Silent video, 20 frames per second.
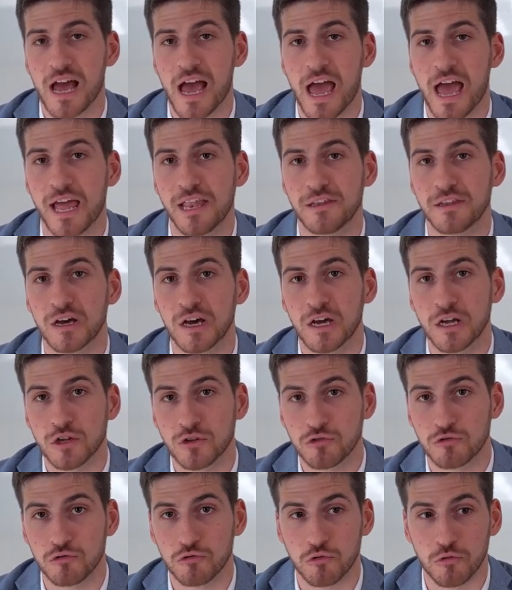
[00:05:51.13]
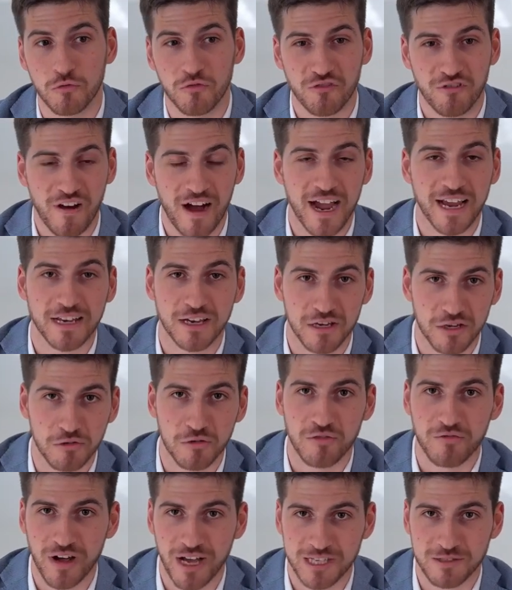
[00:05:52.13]
and to find new
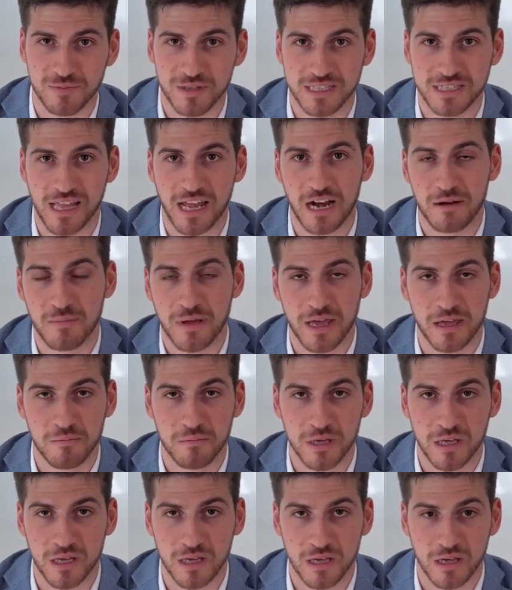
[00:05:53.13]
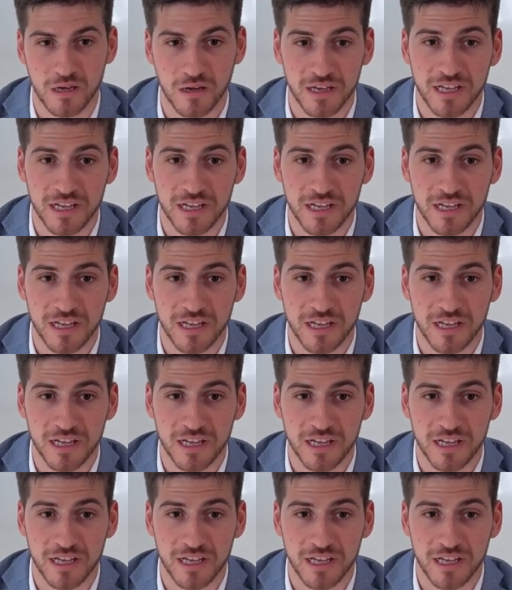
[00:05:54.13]
investments that I may be